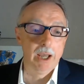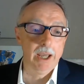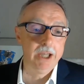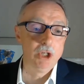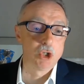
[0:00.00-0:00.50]

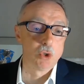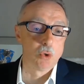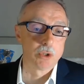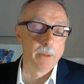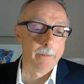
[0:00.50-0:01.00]
In
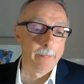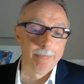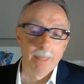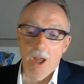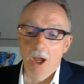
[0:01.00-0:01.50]
short,
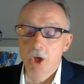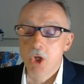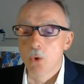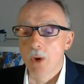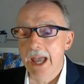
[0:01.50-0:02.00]

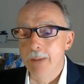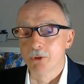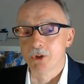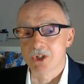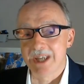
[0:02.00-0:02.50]
you are able
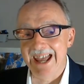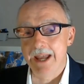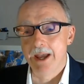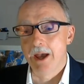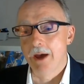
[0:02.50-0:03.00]
to
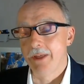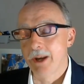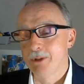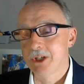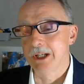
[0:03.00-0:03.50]
say that a
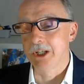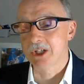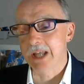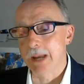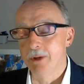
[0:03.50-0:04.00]
particular
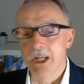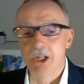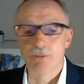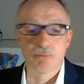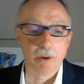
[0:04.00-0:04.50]
statement is
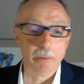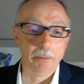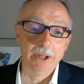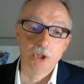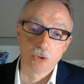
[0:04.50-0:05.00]

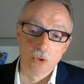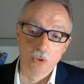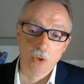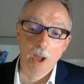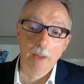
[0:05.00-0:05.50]
probably
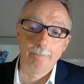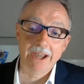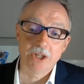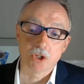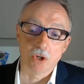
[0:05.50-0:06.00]
true
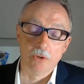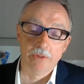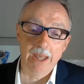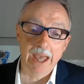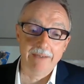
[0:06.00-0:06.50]
based on
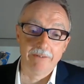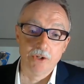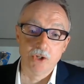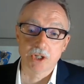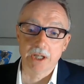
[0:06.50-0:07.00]
the
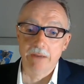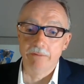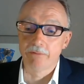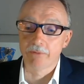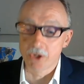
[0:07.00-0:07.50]
evidence in
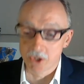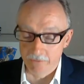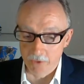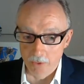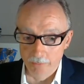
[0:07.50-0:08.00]
front of
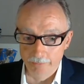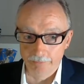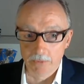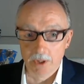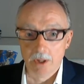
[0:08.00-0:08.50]
you.
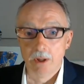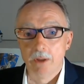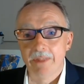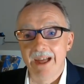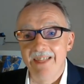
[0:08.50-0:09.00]

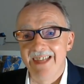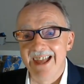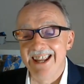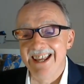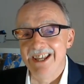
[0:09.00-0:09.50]
That
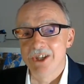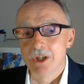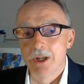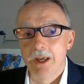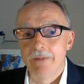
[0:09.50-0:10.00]
then is
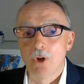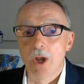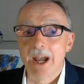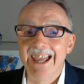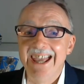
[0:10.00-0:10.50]

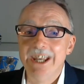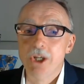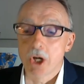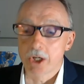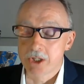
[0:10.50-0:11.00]
like
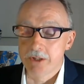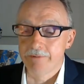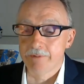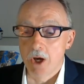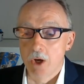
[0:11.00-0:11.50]
inductive
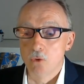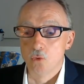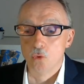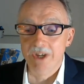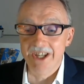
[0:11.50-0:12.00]

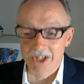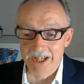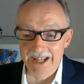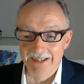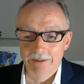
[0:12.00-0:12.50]

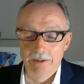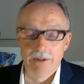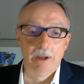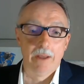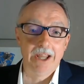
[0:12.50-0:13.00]
reasoning.
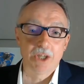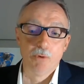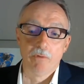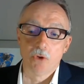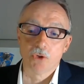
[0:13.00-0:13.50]
Let's move
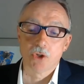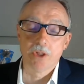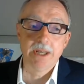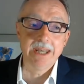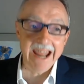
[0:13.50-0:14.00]
on to the
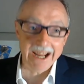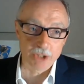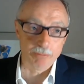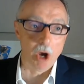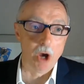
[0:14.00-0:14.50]
next
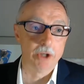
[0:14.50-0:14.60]
part.